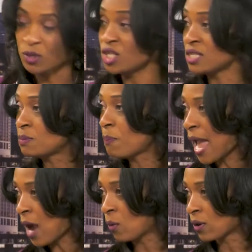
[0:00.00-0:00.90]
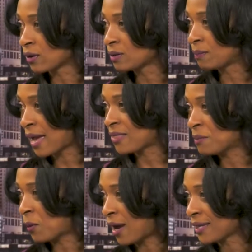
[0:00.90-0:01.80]
which is powered by the
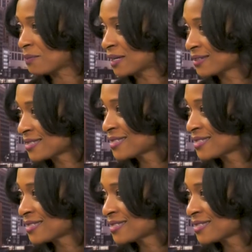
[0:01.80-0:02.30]
Milwaukee Bucks.